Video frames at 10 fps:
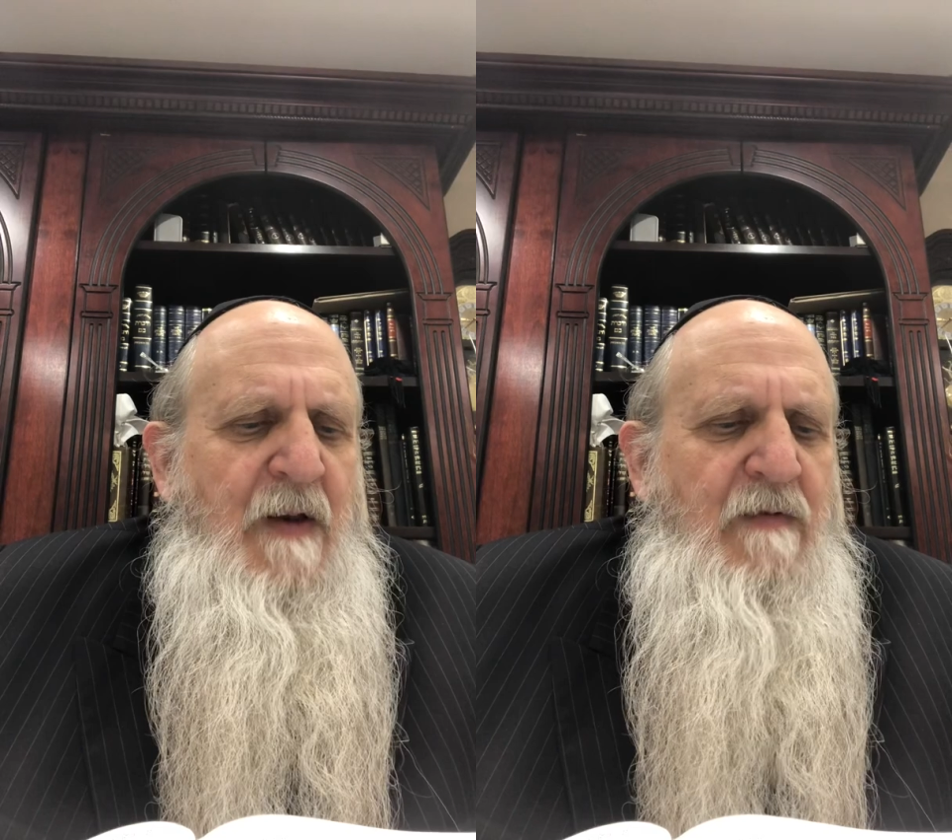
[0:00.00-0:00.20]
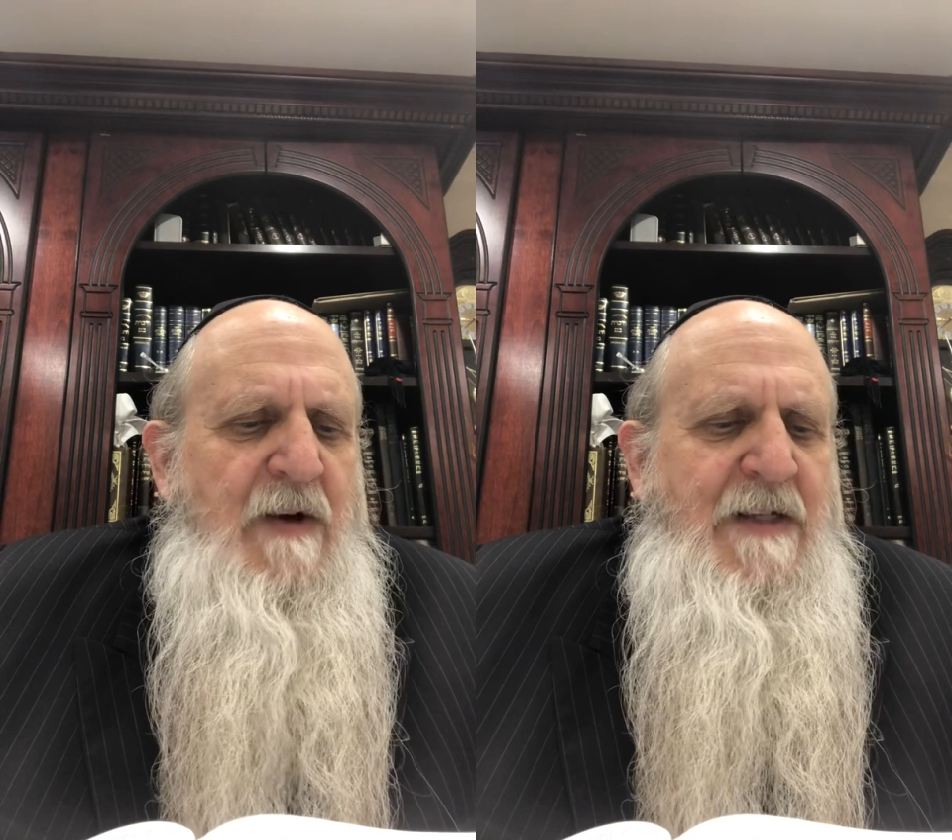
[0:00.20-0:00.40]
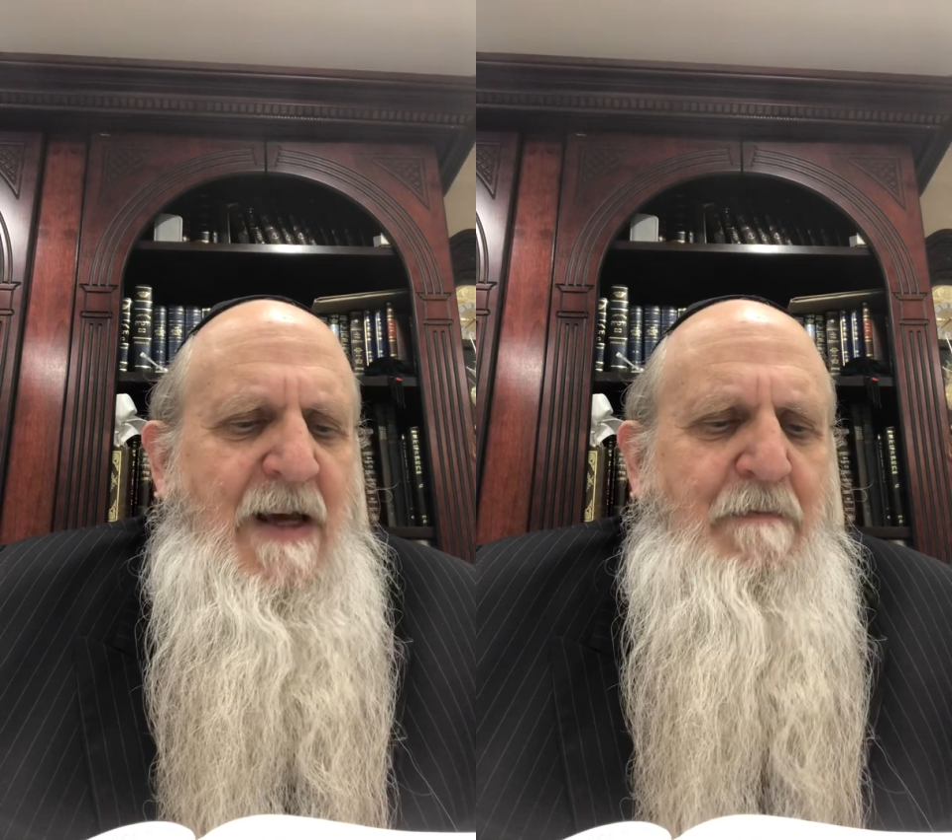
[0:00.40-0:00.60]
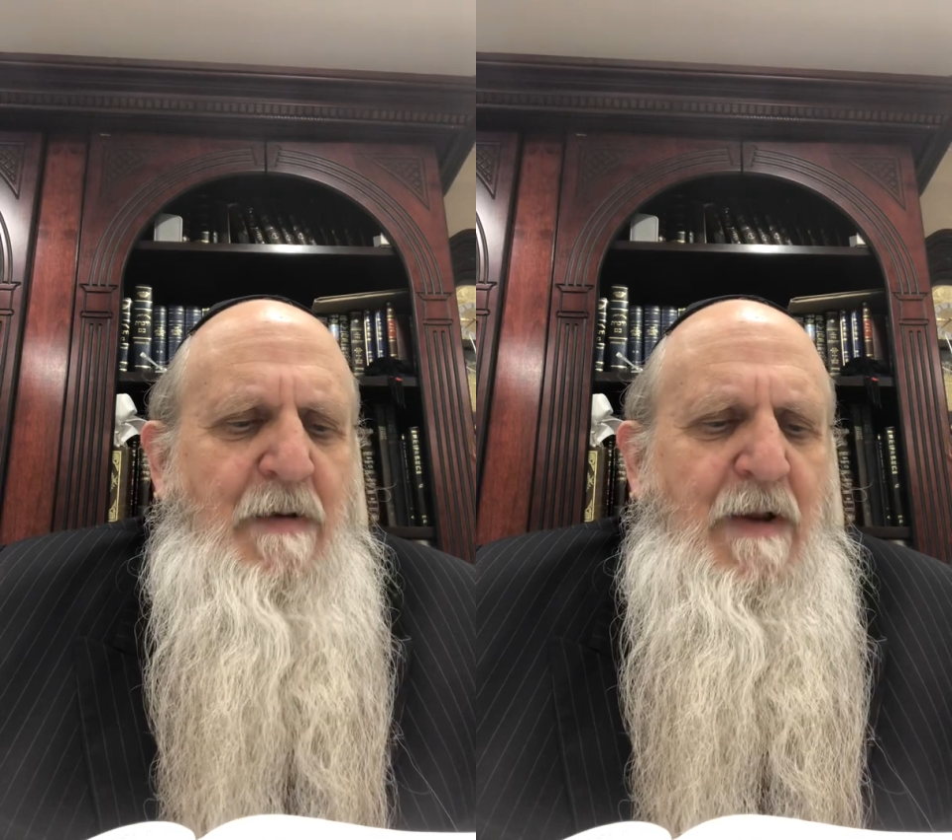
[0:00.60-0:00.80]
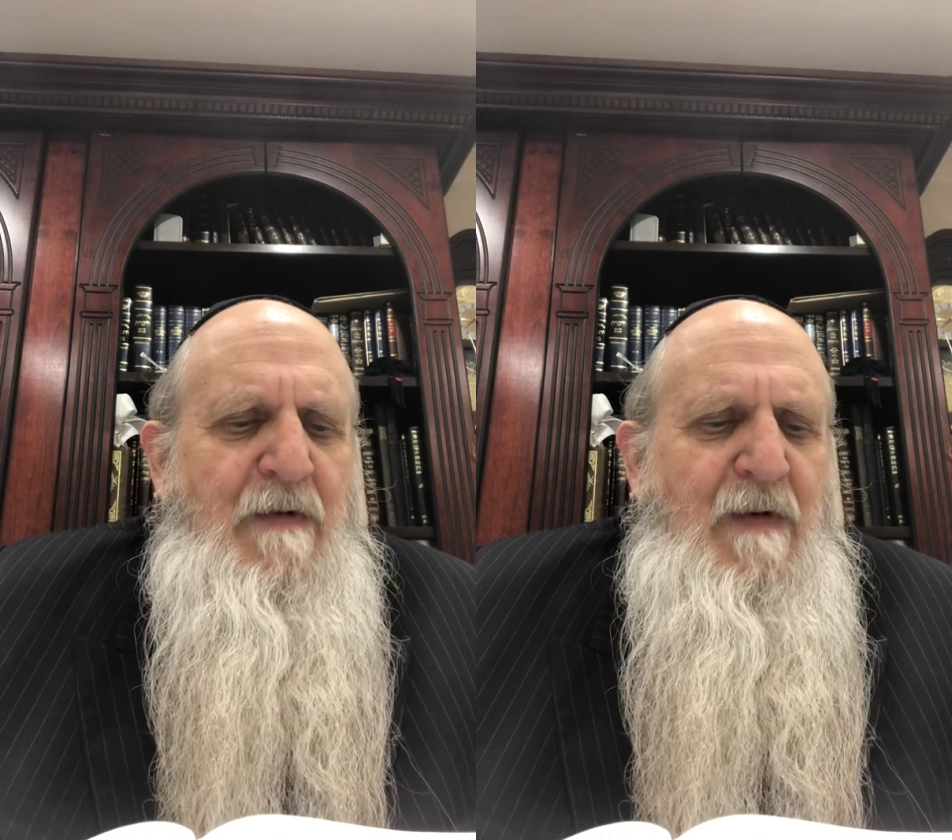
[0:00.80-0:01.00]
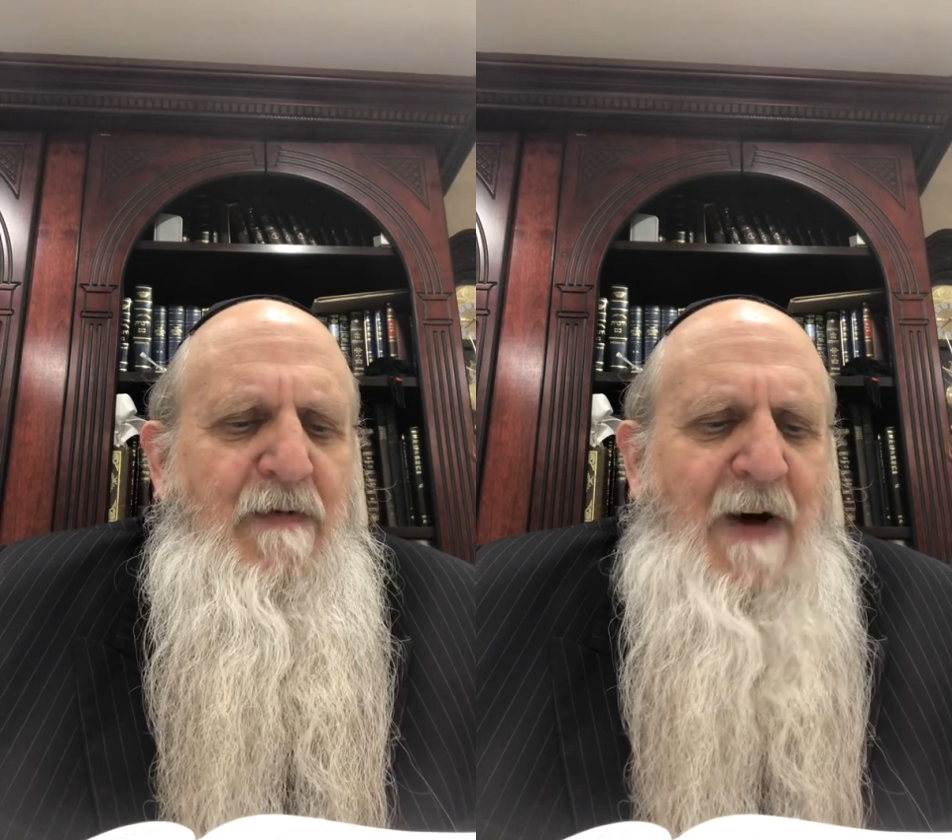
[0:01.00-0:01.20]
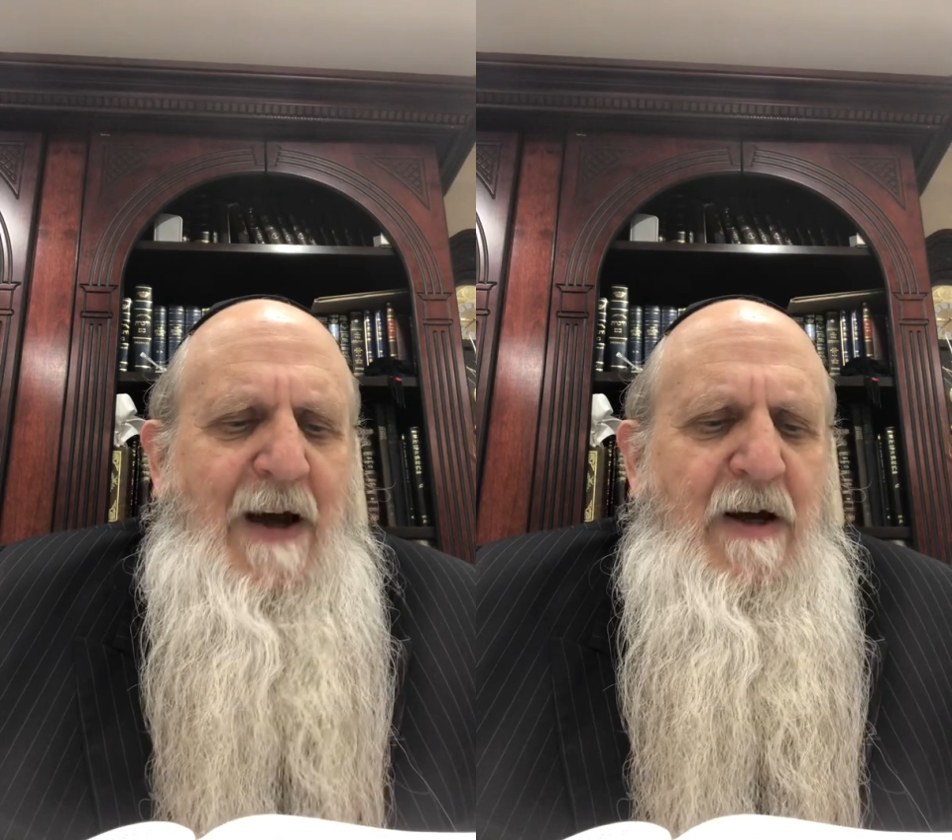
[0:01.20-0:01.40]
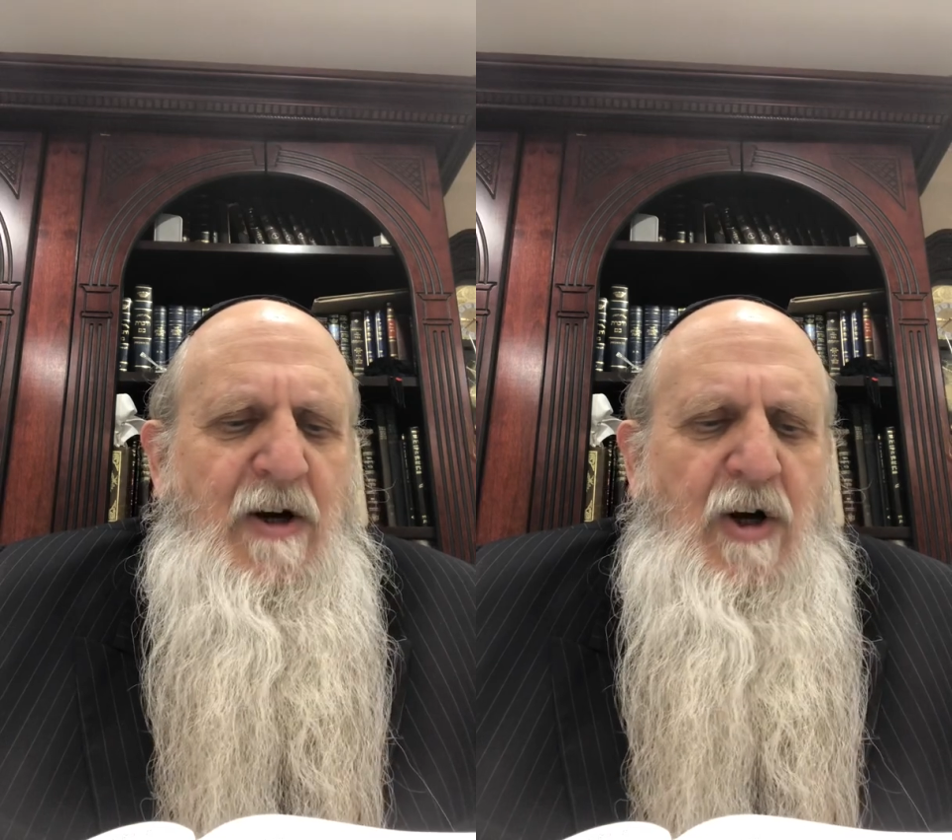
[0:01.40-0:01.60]
for example, if a
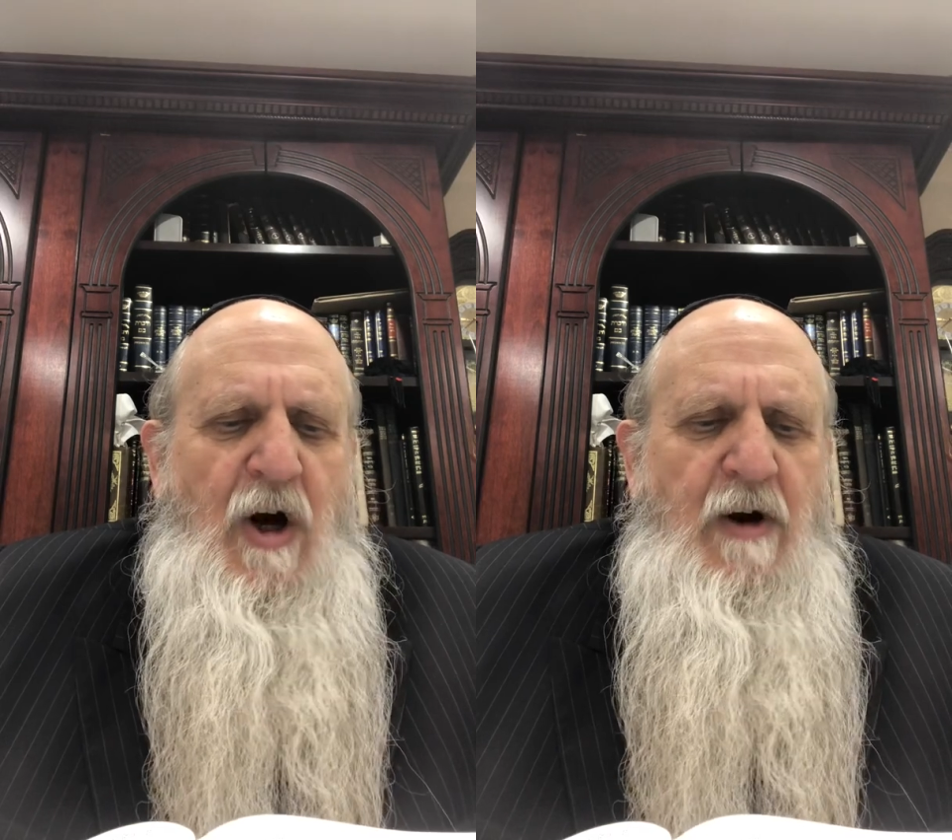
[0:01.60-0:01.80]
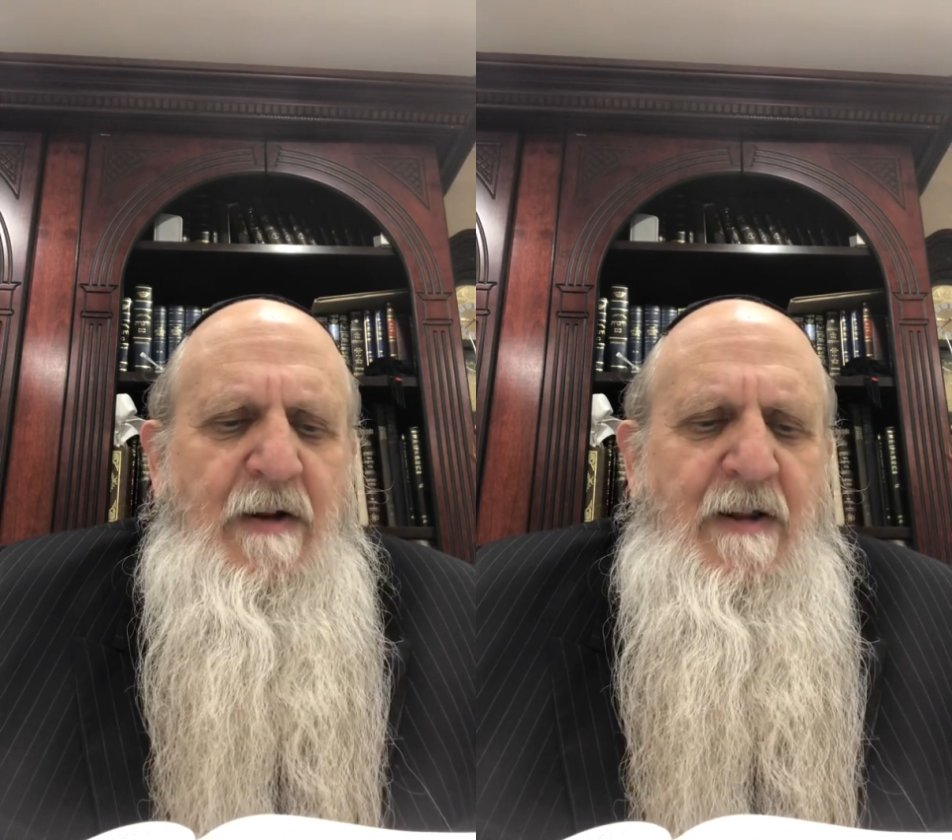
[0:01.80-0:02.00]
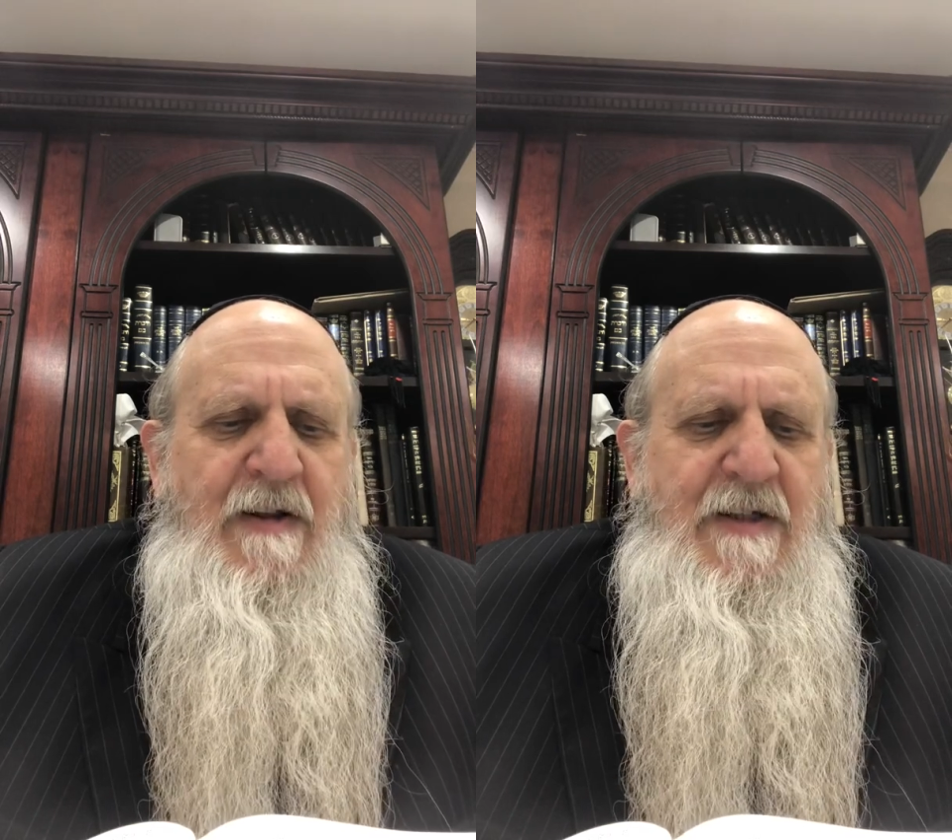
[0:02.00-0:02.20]
fire occurred in